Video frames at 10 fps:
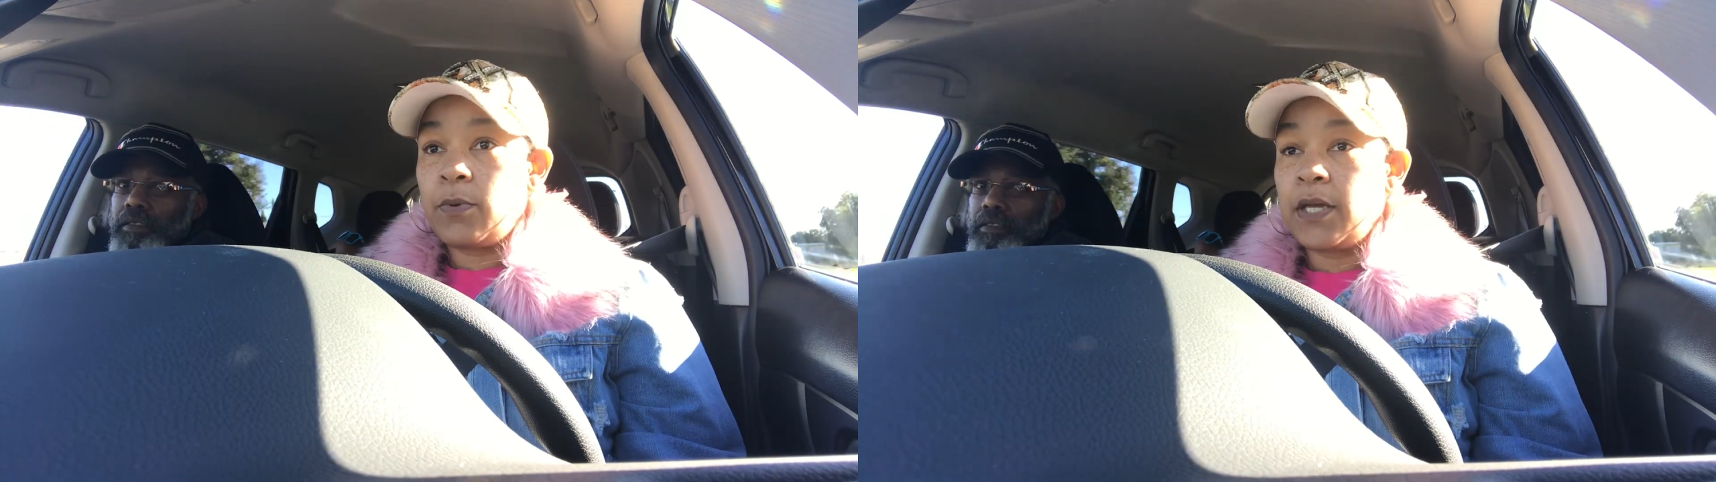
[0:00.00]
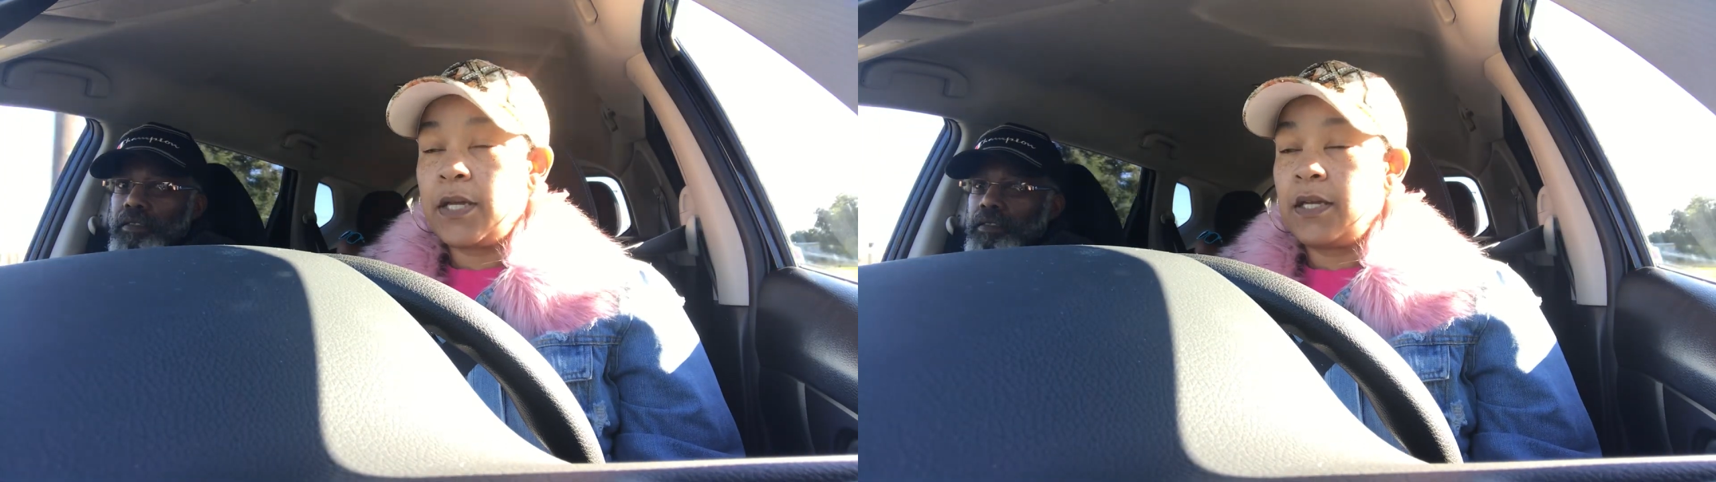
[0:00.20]

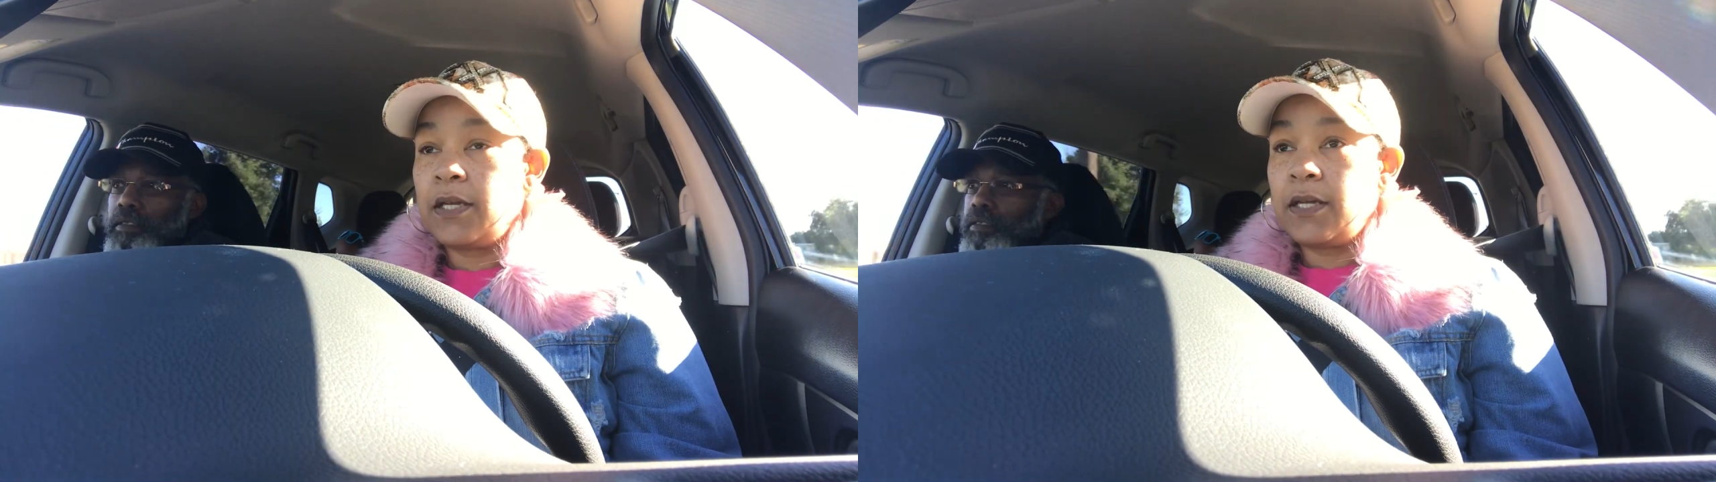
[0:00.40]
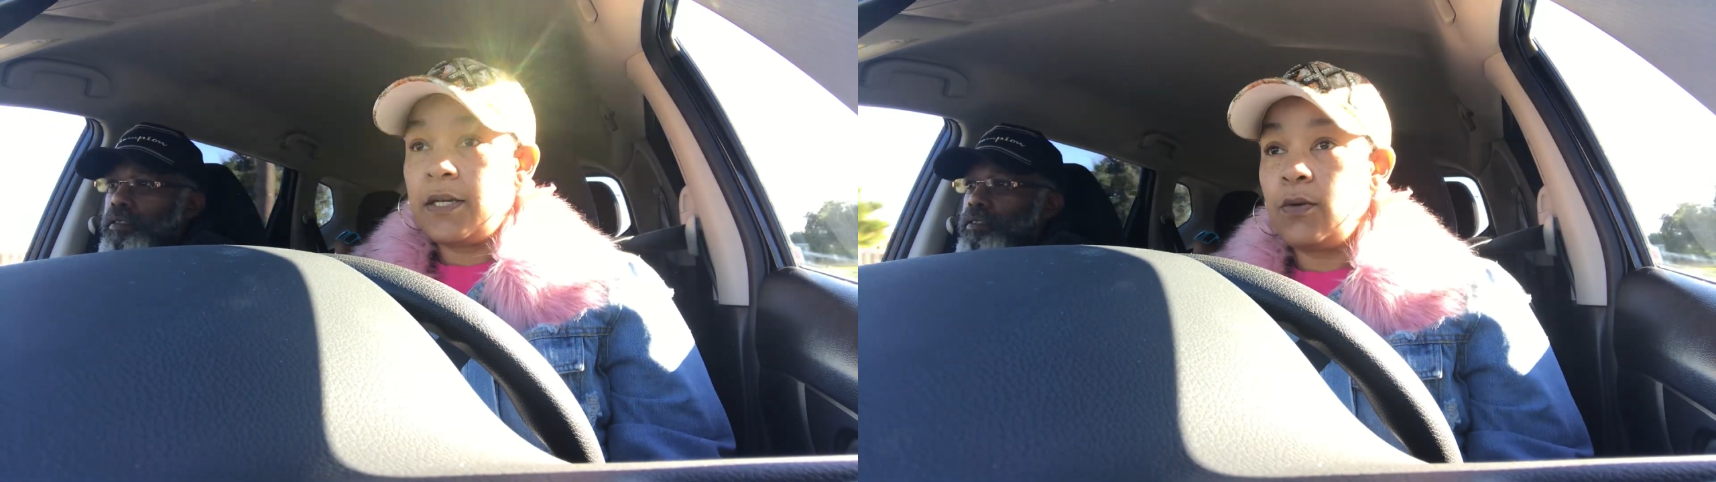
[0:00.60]

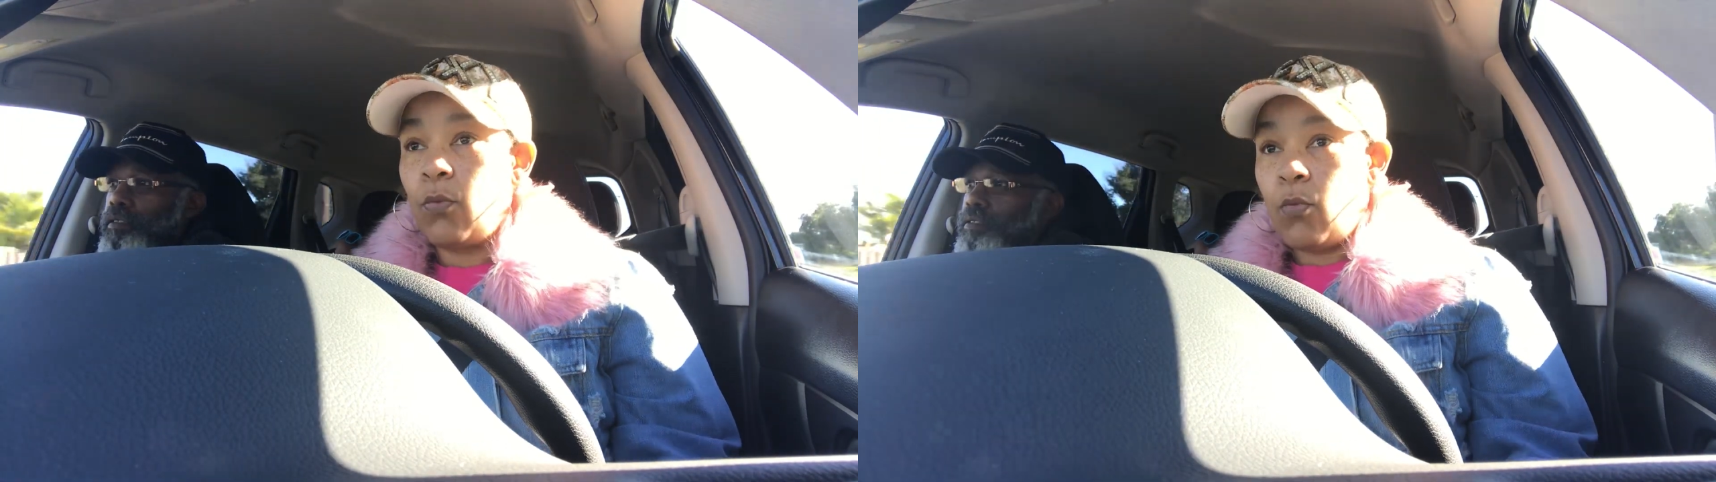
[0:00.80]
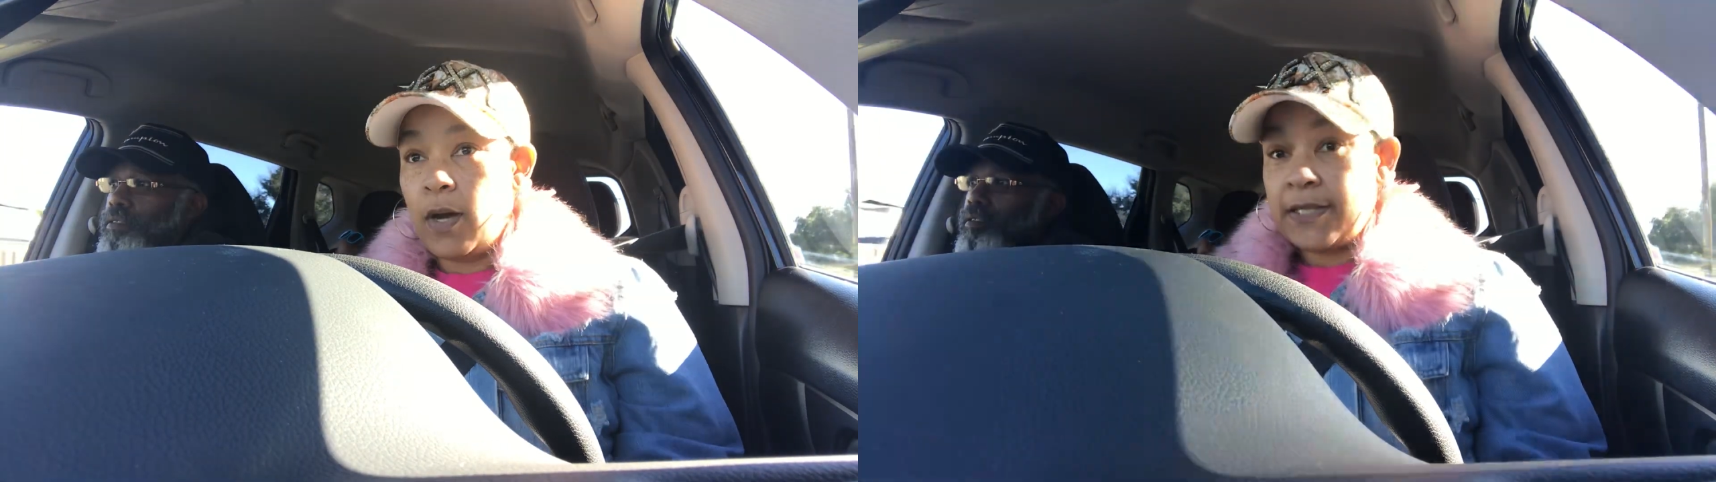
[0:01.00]
we
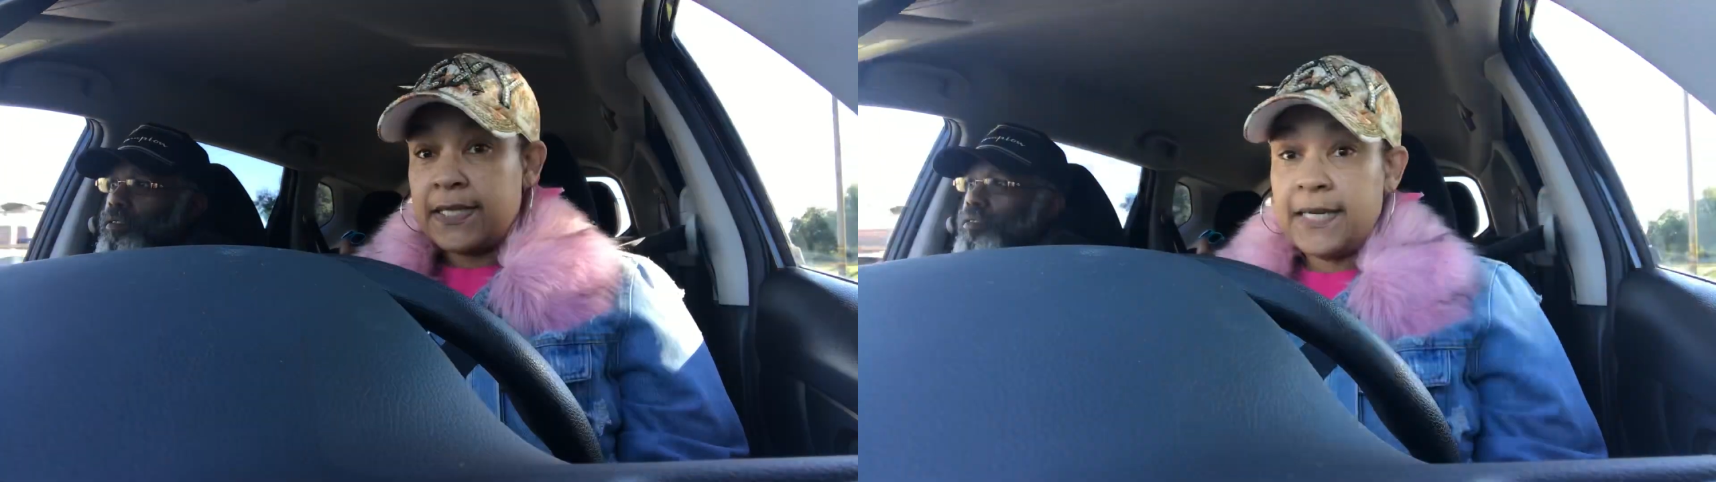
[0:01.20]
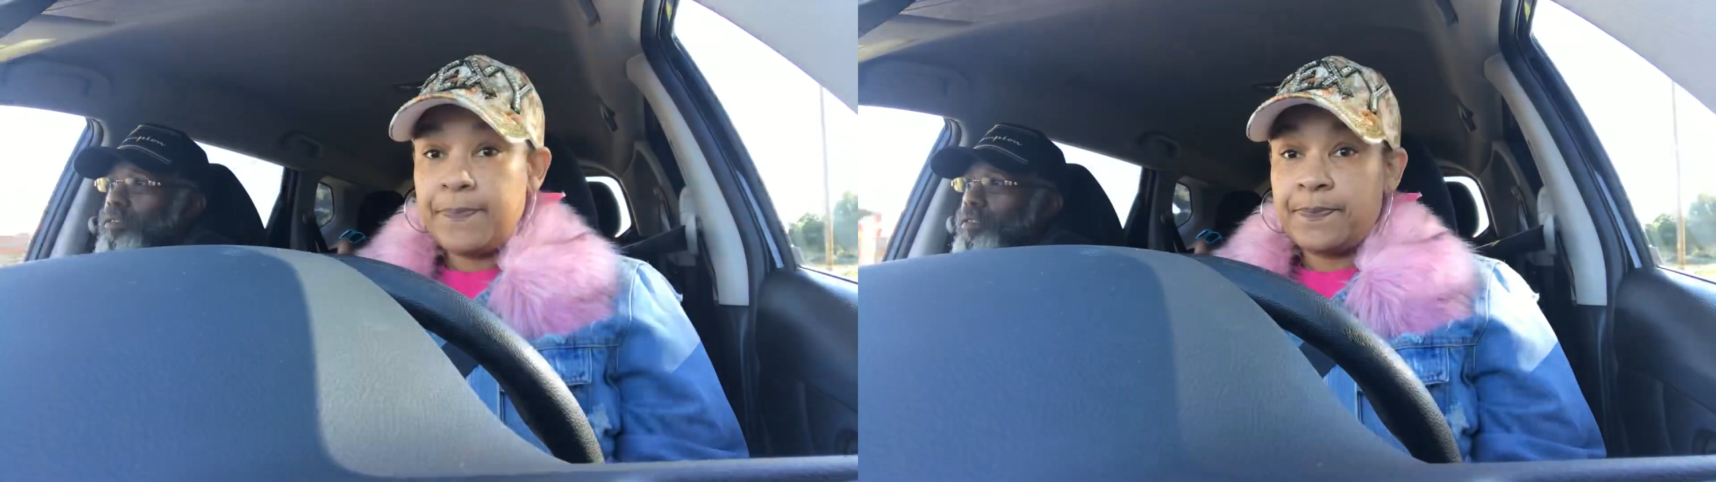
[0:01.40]

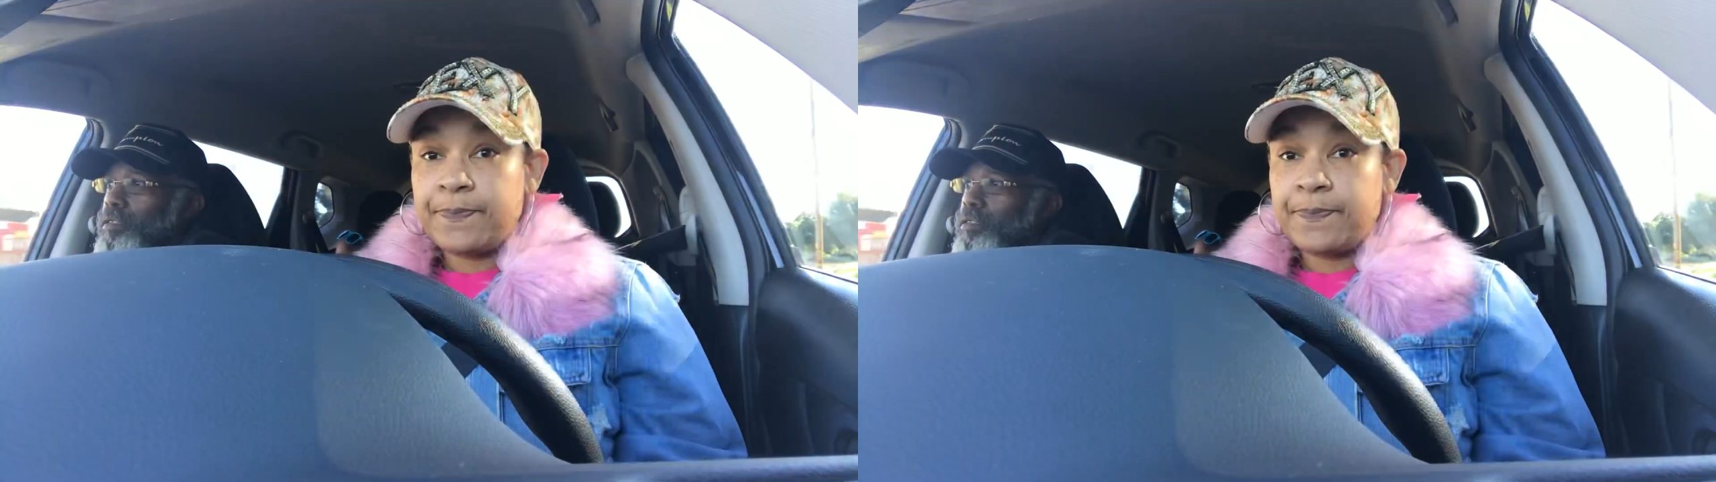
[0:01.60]
wanted.